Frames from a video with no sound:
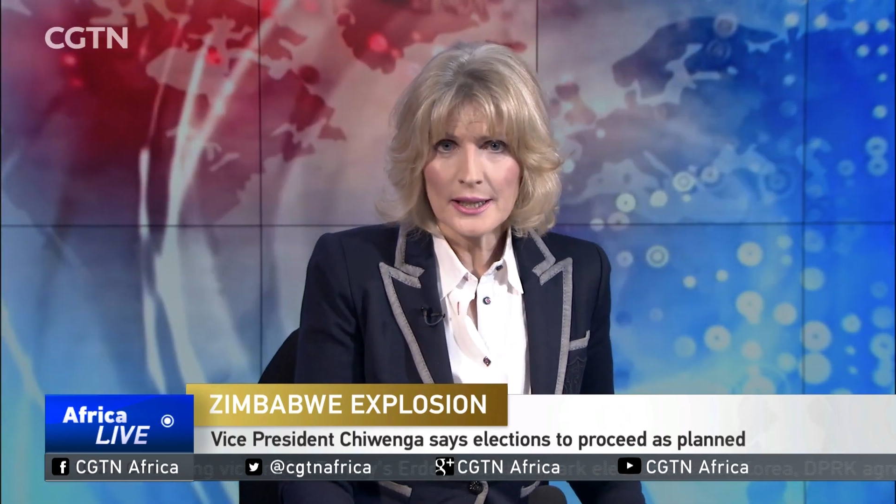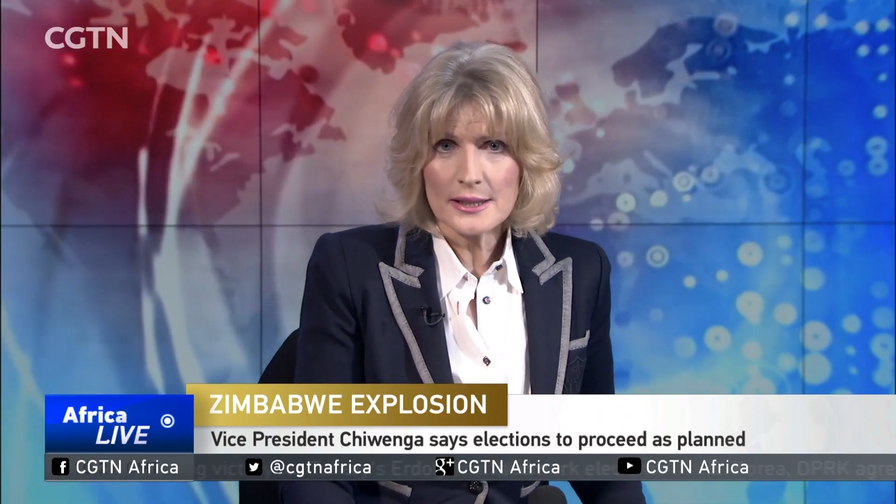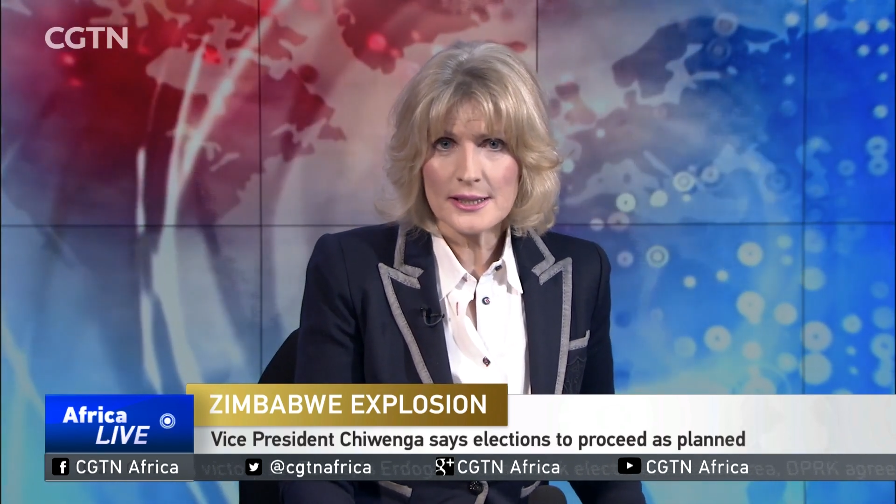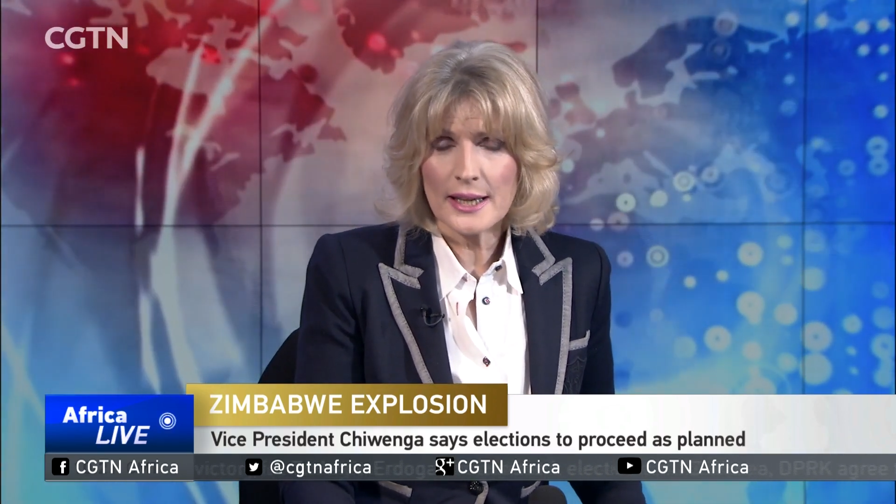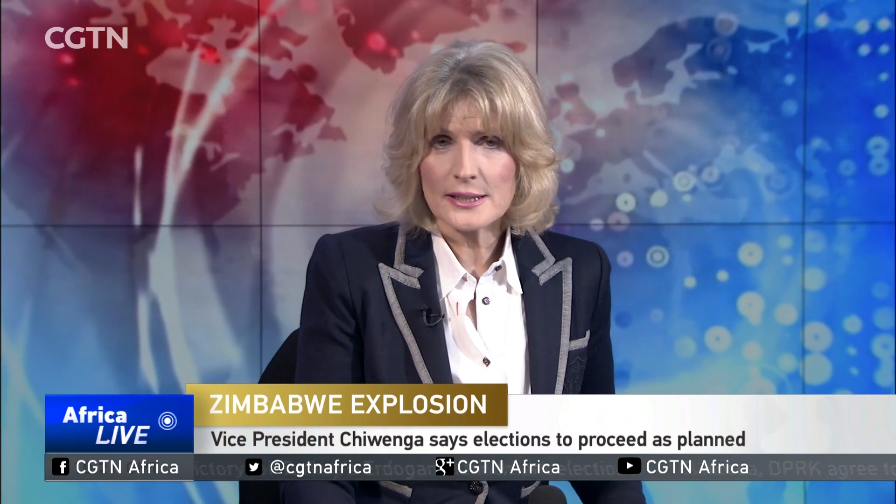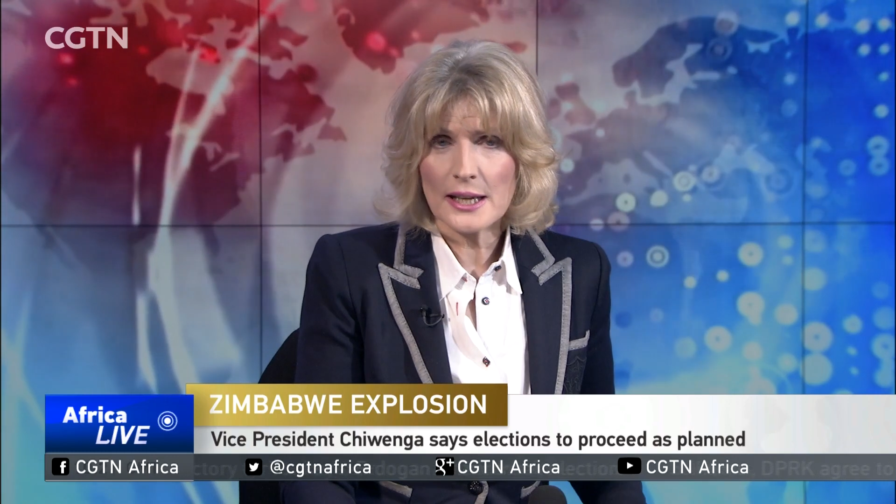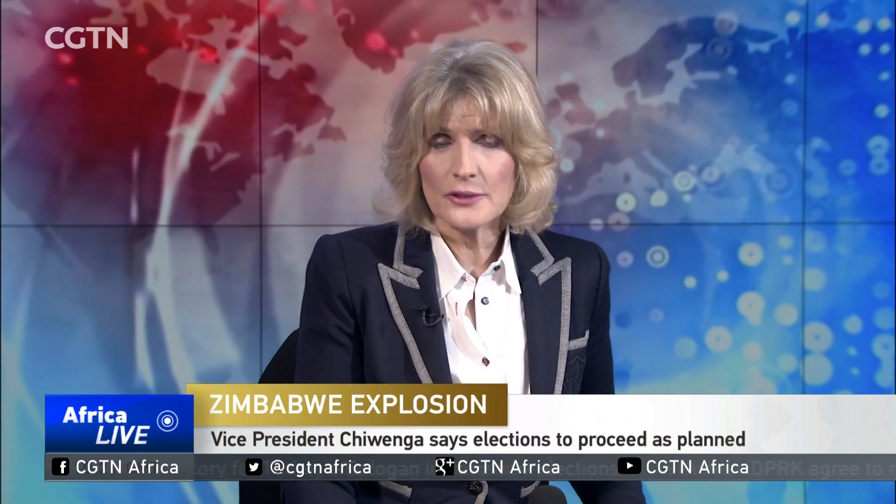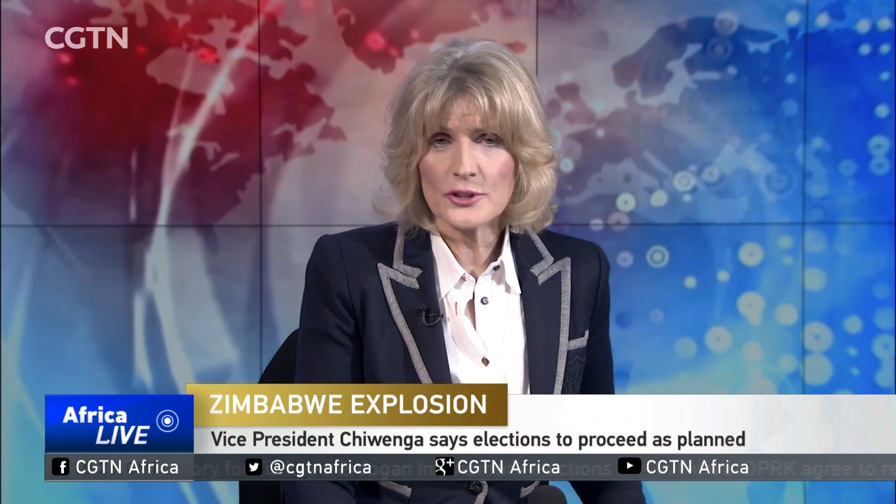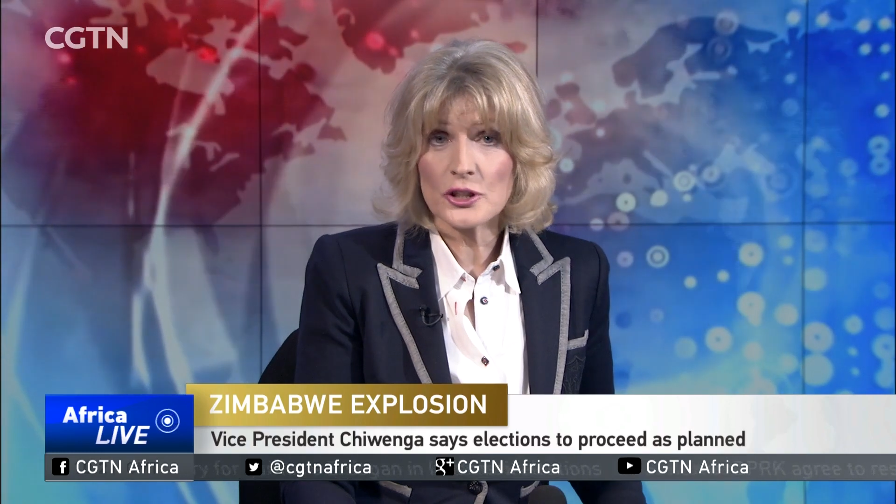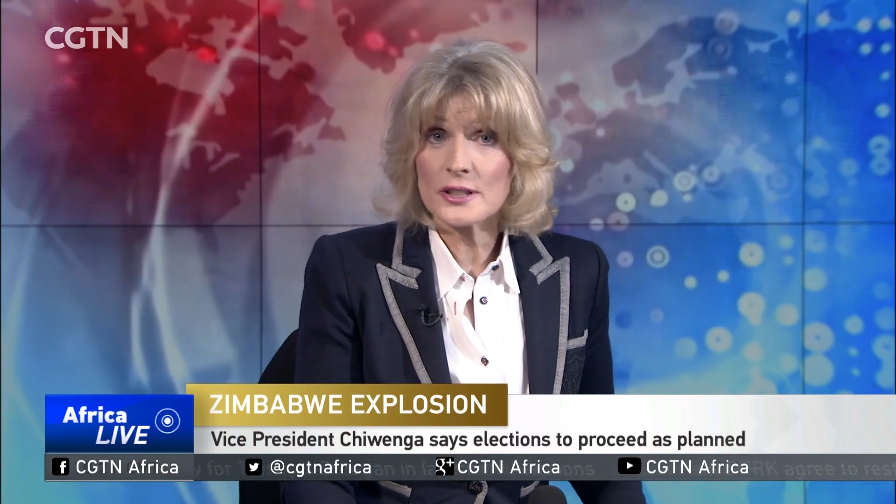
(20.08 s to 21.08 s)
State
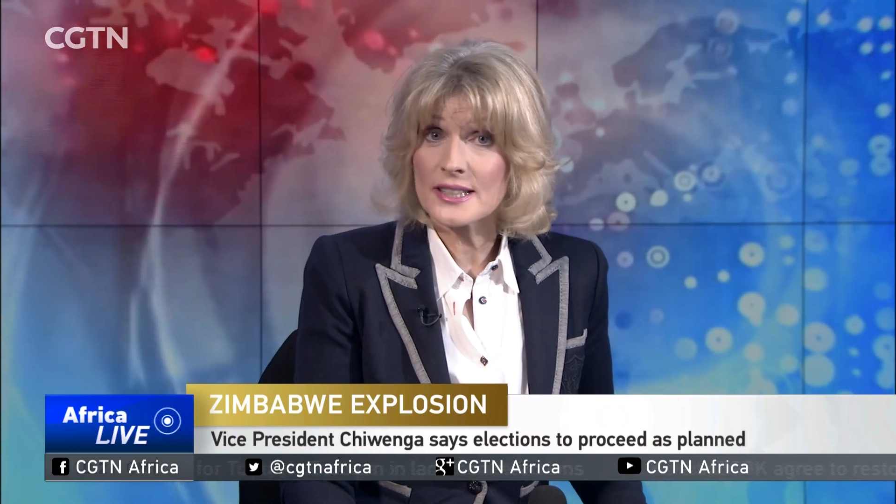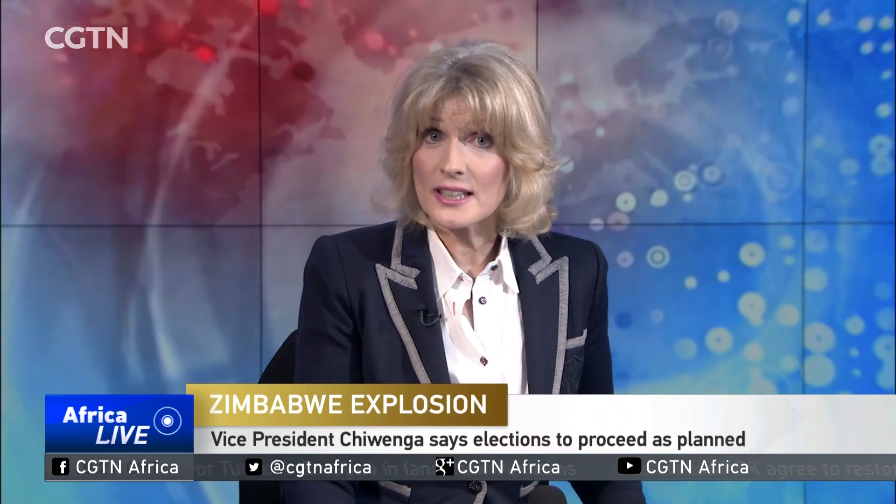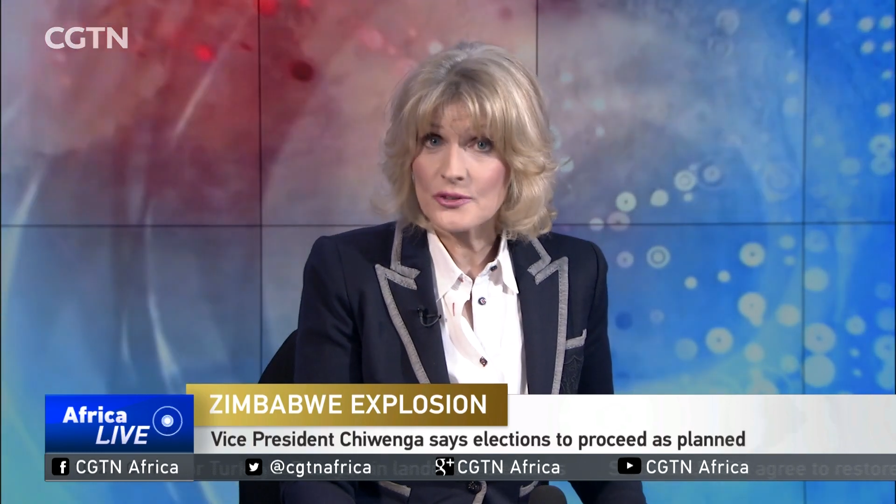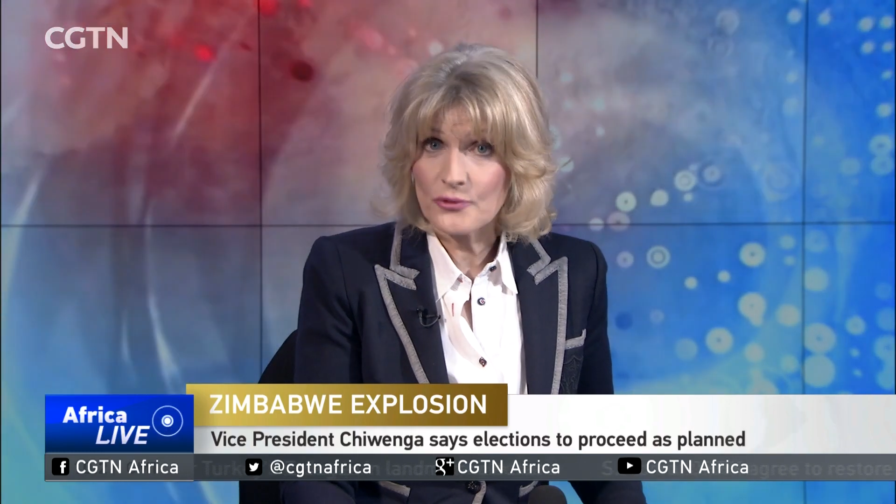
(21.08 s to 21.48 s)
television says